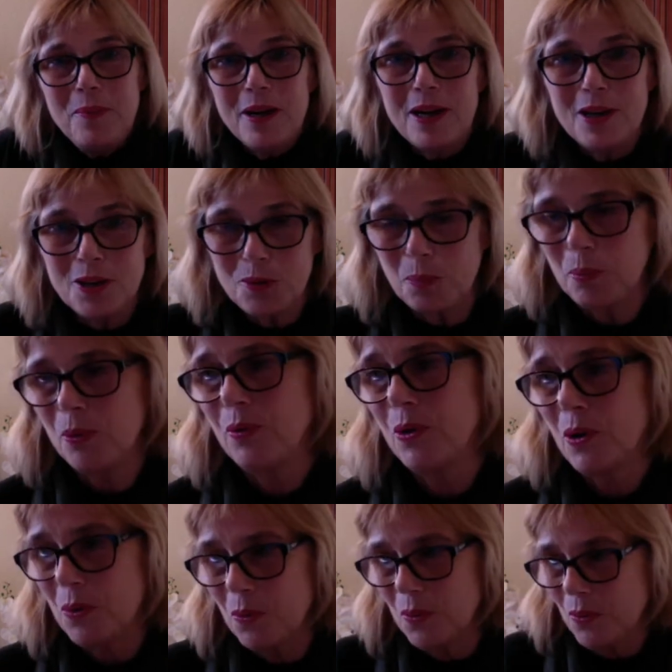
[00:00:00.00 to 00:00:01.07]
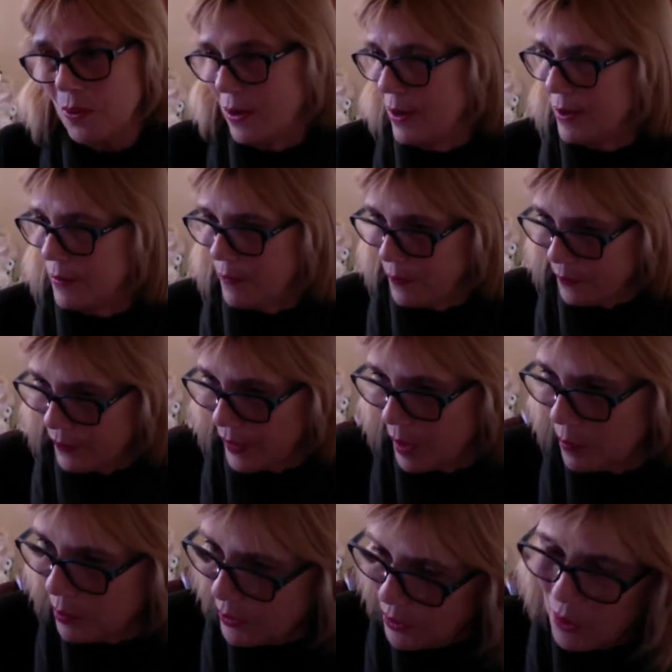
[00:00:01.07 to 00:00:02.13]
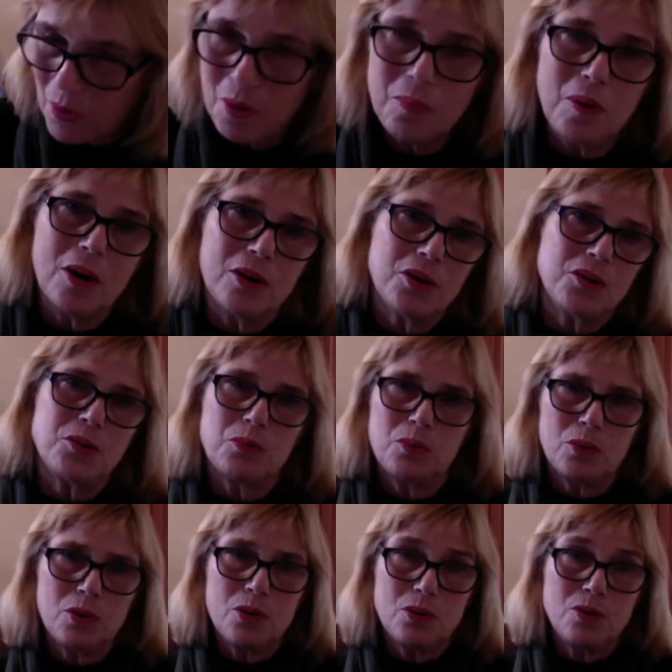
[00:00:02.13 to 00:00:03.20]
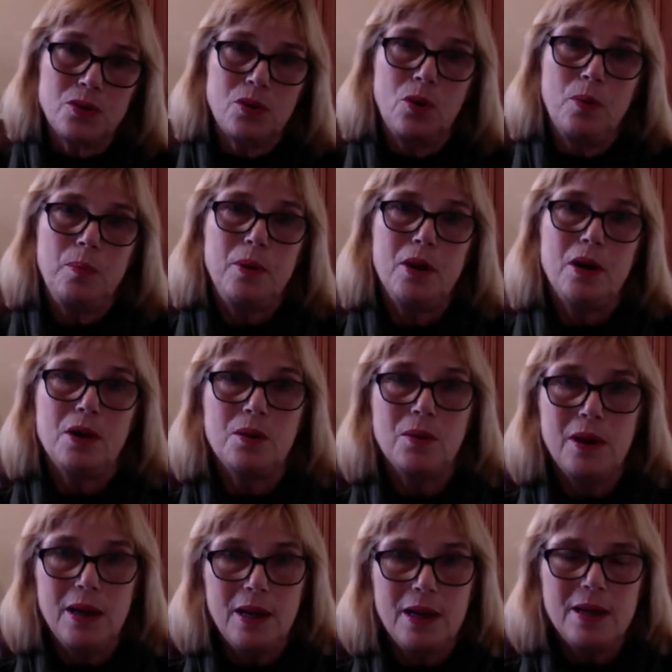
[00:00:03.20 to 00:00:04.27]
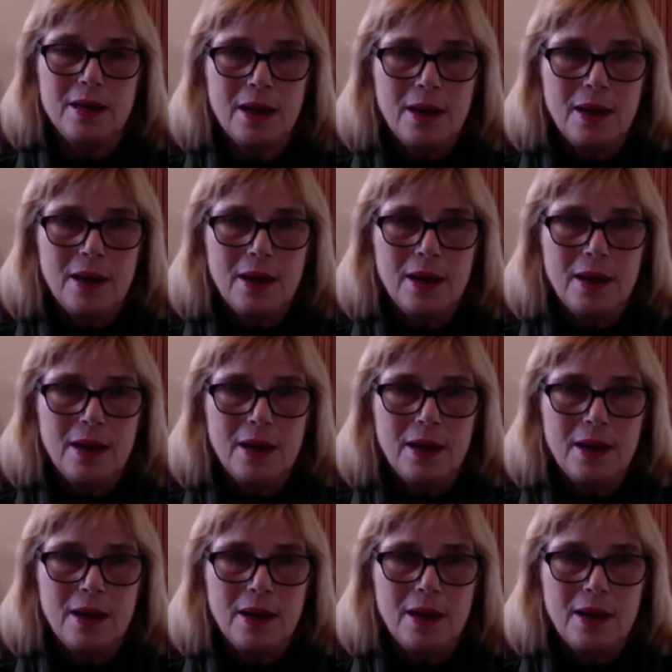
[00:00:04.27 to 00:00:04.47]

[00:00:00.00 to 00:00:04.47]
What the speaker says: because Pluto and Mars rule Scorpio, and